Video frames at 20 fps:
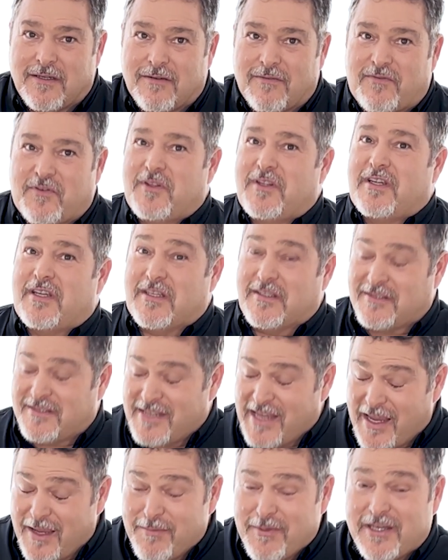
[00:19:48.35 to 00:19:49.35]
for the
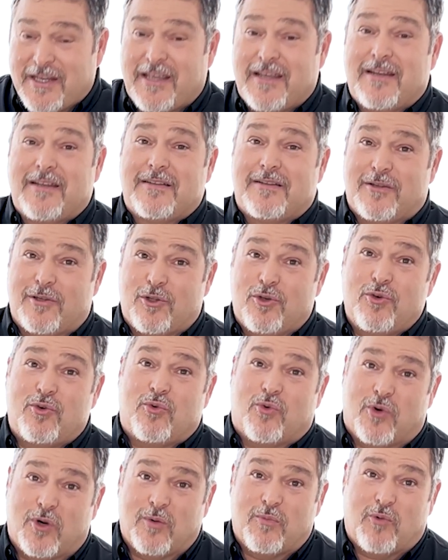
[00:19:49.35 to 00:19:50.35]
contaminated
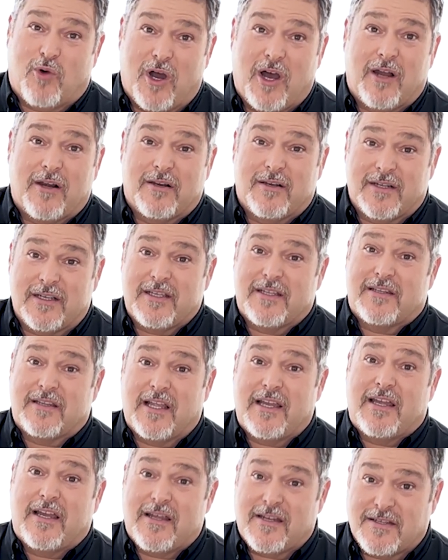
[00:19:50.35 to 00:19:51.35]
lukewarm water in
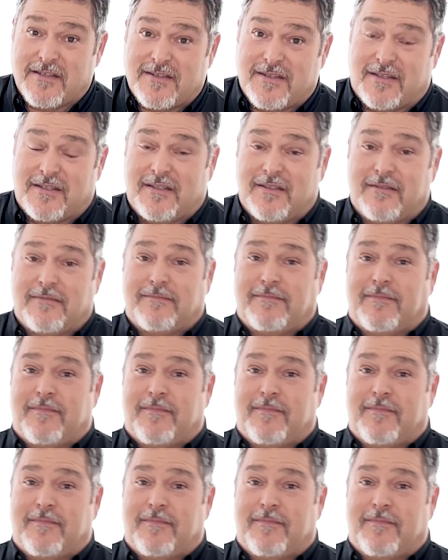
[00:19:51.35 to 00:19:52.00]
Laodicea.